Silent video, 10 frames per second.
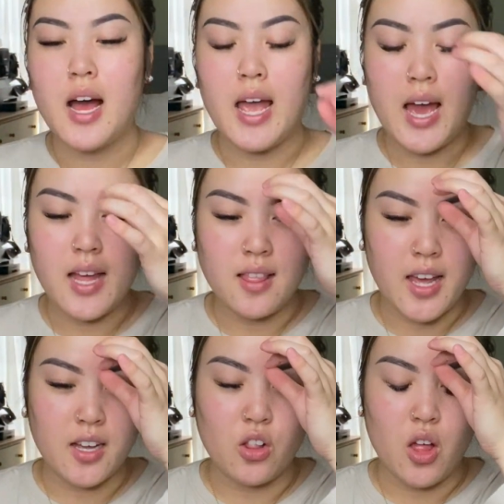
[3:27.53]
I had
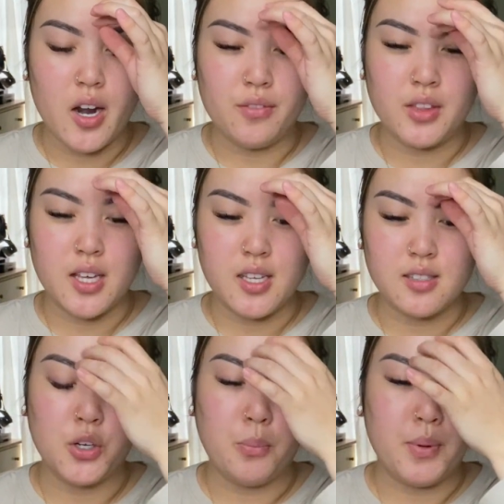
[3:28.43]
like a lot of
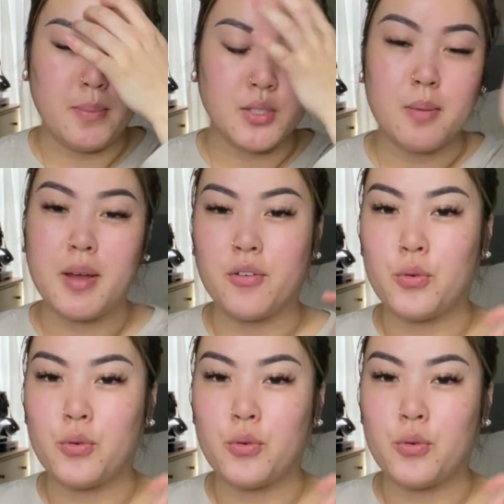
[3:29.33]
these little bumps on my